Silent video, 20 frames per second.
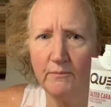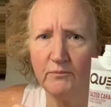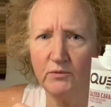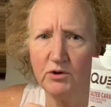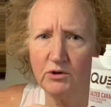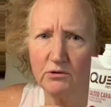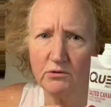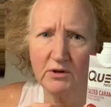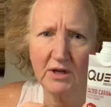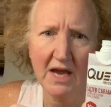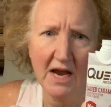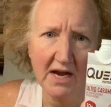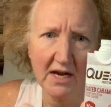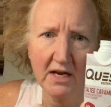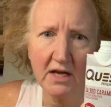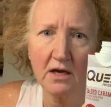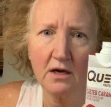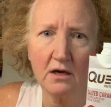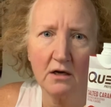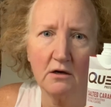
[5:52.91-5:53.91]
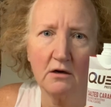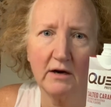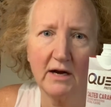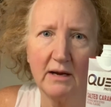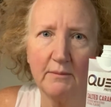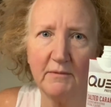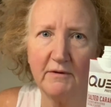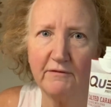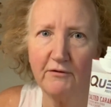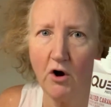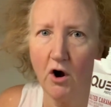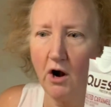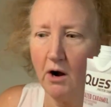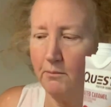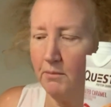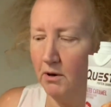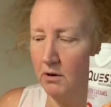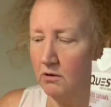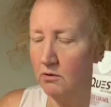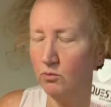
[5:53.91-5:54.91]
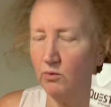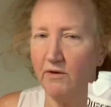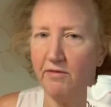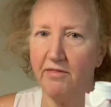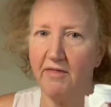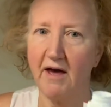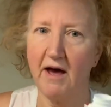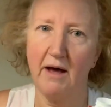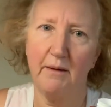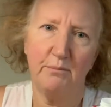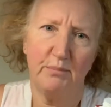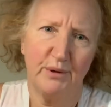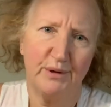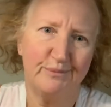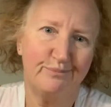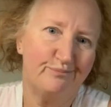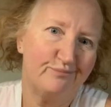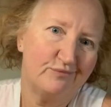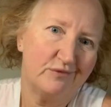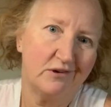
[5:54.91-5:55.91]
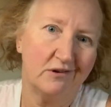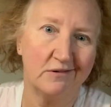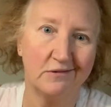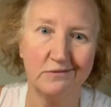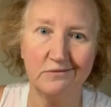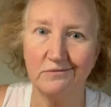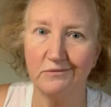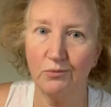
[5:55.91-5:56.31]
you're gaining a gram of carb with that, but you know,